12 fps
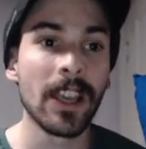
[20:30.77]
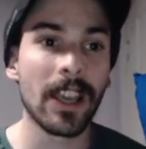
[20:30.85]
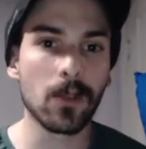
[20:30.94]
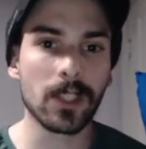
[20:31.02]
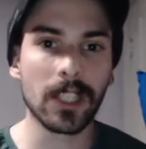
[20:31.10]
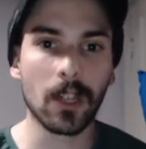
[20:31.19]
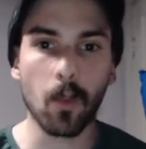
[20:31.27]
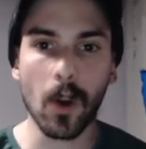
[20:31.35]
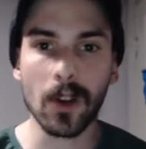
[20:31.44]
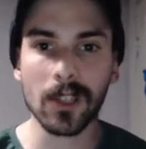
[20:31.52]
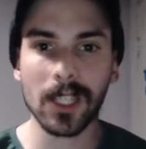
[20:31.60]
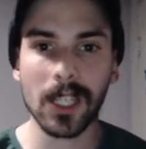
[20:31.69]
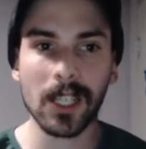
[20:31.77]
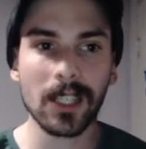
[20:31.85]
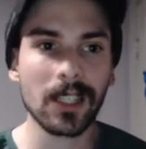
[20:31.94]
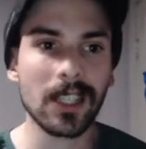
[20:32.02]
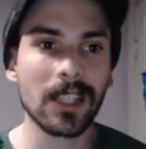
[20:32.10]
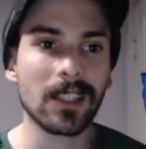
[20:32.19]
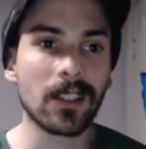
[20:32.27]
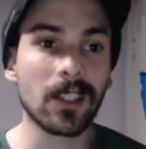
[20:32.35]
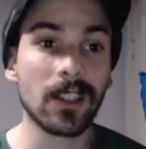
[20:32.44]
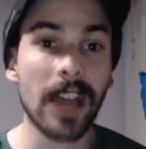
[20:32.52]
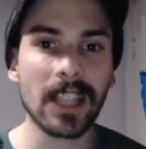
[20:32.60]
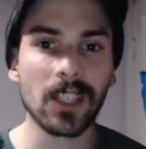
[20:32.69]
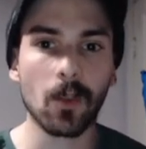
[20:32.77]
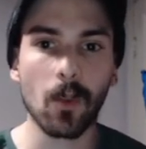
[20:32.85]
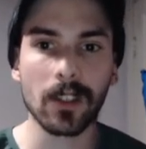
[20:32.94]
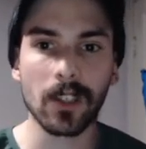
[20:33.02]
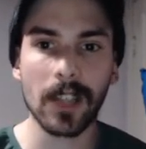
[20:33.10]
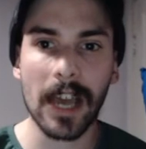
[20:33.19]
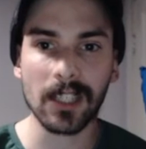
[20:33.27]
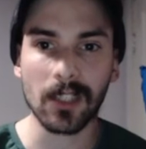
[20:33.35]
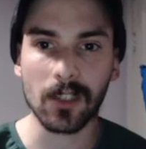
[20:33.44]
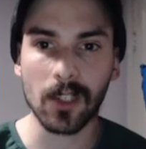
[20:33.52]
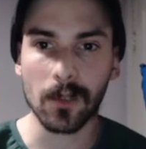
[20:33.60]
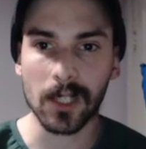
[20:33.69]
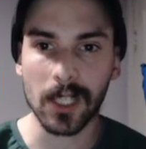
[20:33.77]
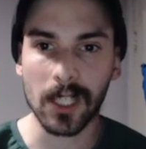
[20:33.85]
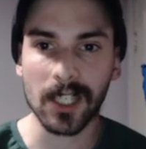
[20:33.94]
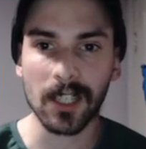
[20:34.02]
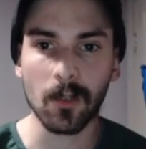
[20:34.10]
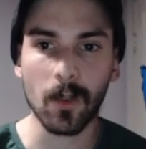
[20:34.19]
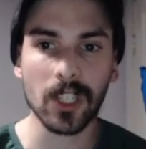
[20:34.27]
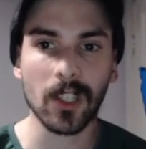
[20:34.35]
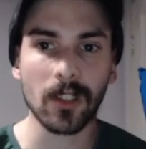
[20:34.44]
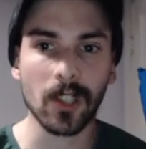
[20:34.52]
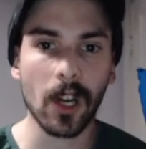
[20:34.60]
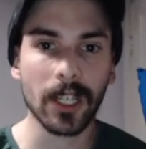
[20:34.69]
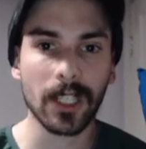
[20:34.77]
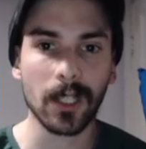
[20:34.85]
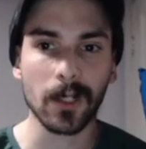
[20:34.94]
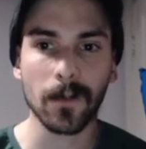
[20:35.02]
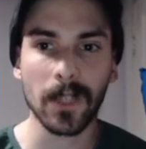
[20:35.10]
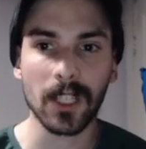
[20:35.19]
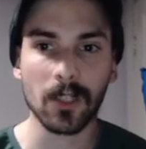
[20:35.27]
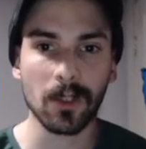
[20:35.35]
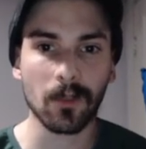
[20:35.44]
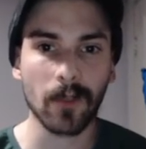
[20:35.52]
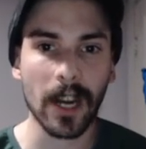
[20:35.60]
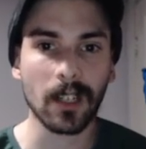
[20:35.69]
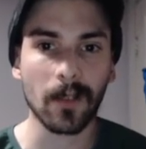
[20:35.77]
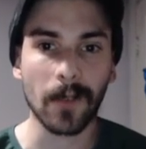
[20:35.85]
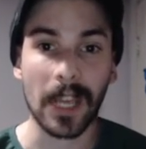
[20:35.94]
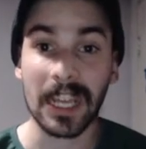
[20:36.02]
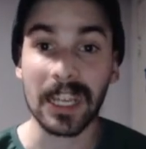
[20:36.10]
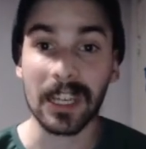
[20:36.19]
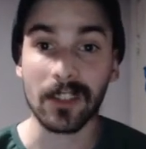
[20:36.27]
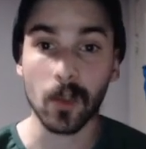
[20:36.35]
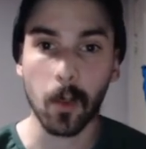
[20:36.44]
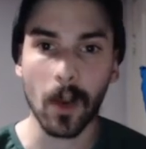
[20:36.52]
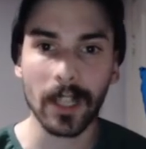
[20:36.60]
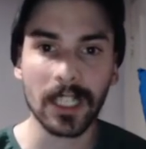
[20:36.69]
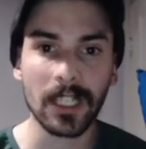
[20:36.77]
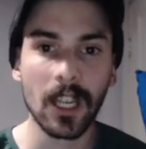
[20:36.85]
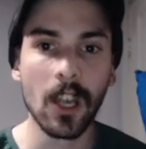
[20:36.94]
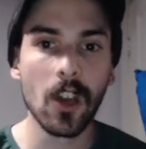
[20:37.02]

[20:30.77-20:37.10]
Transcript: It was their worst season since the 2001-2002 season, in which the Tar Heels finished with a record of 8-20.